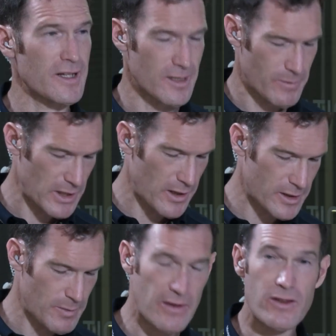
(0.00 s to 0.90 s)
something nice
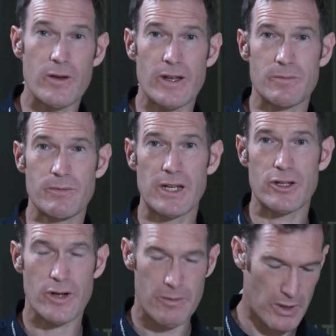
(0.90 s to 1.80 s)
about the US
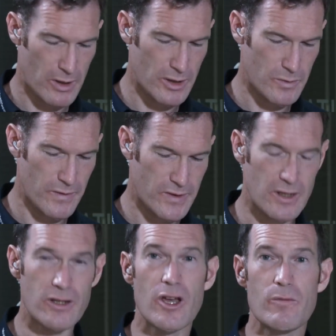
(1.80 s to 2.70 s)
military because we've
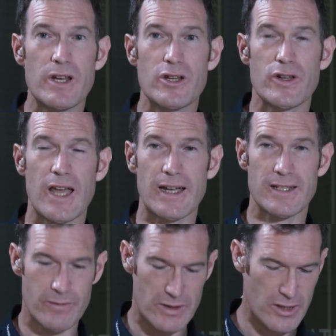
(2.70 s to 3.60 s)
said no military
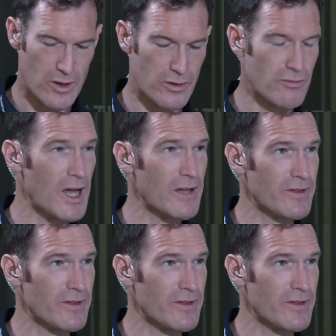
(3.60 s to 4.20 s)
activity on arrival.